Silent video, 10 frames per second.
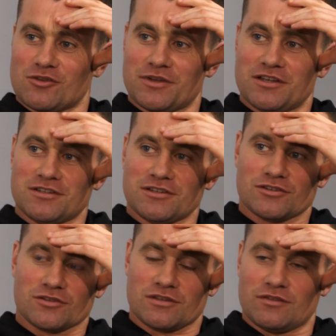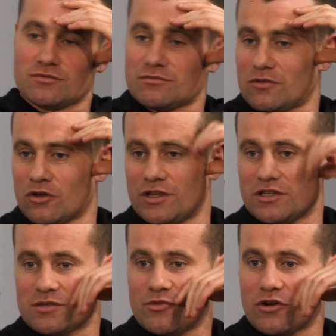that up easy, or mm. even on the edge of
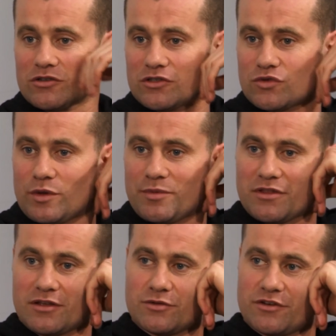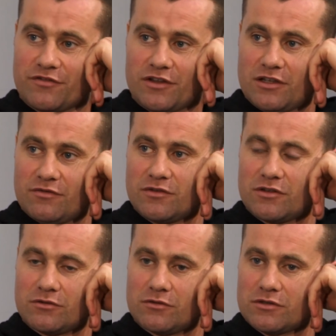your box and sweeping things with your feet. Even you
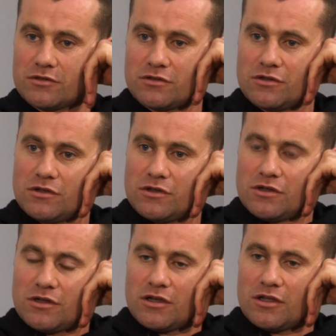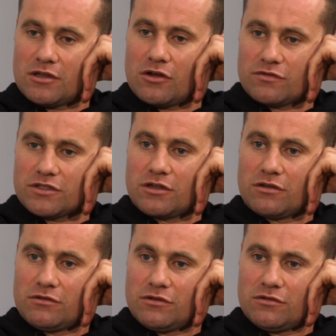know, it's it obviously
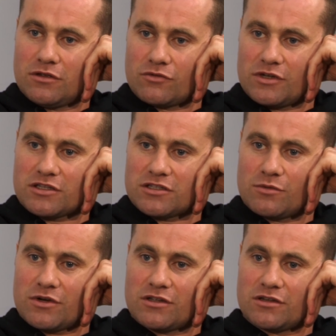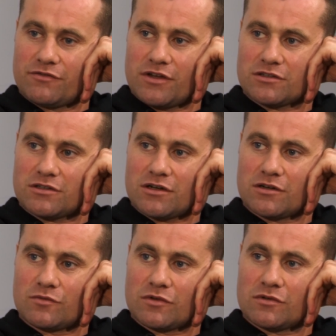it relates to where the defence are
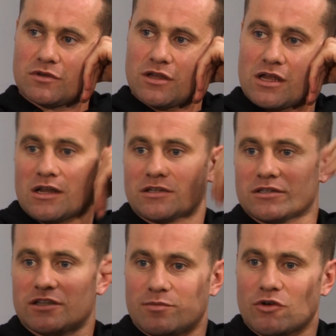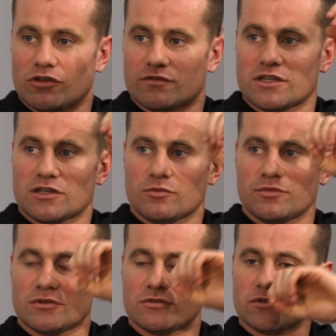and, mm. and, as a team how you've set up.
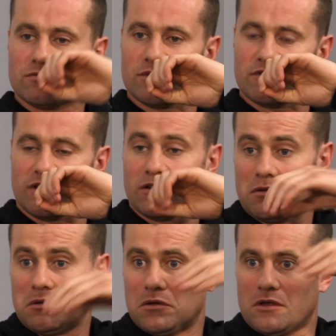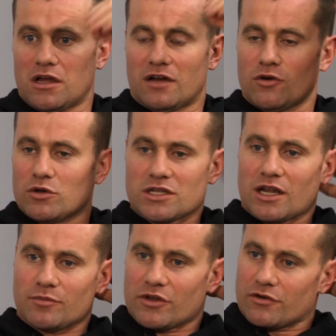You know, but I think I've always said
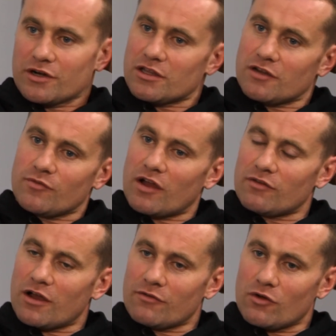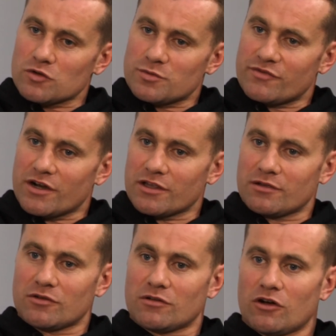that in my career that I've, I've, I've always been very
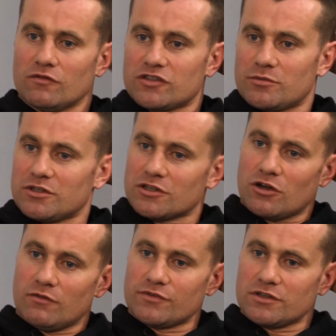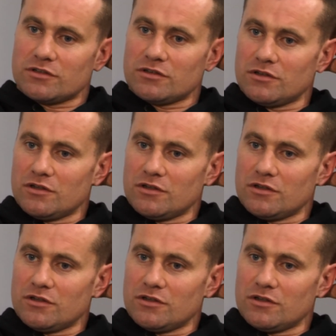comfortable and confident